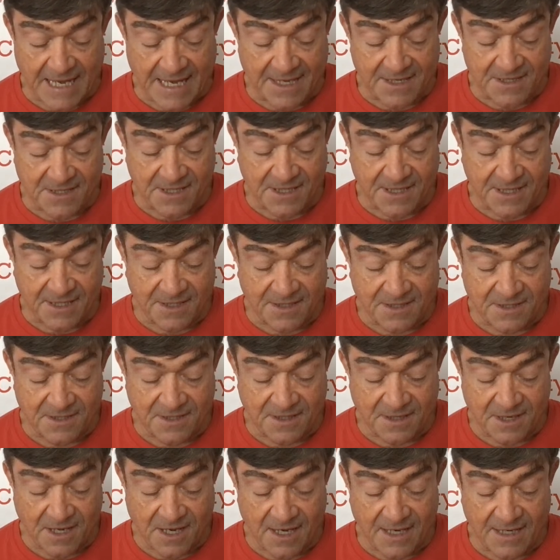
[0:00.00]
as it is,
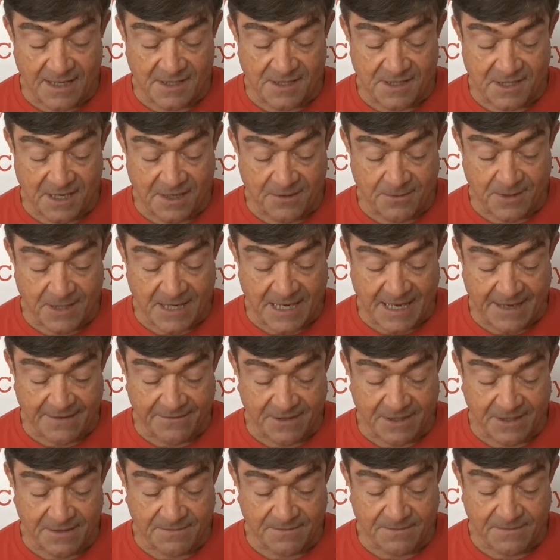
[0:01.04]
not as I would have
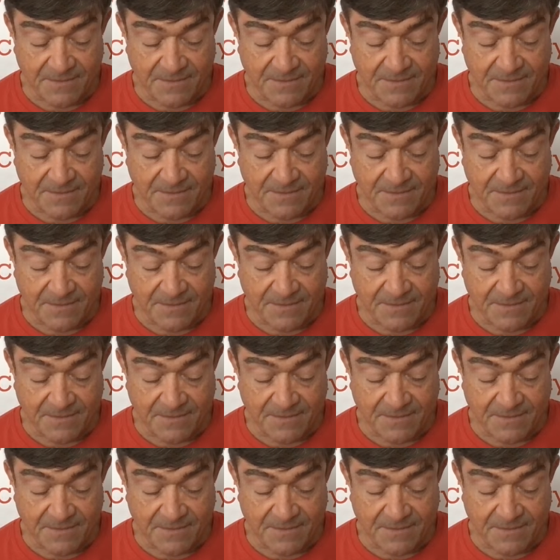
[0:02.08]
it.